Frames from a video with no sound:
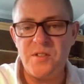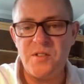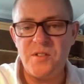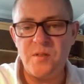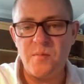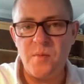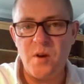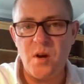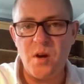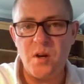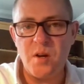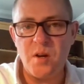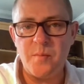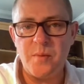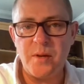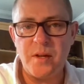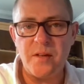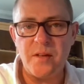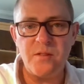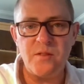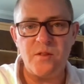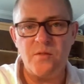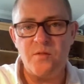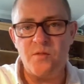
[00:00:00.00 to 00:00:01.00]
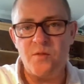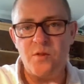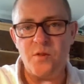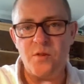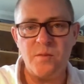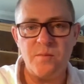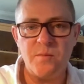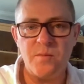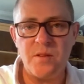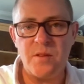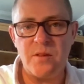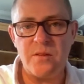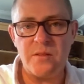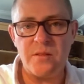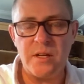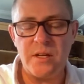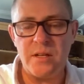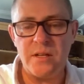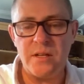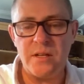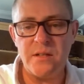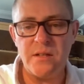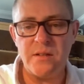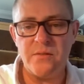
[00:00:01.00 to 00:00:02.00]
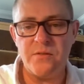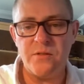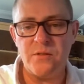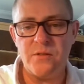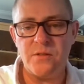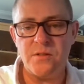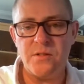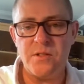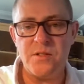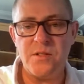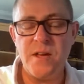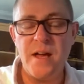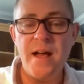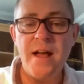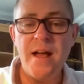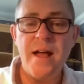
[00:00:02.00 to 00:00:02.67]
in the marketplace and avoid themselves getting into difficulties.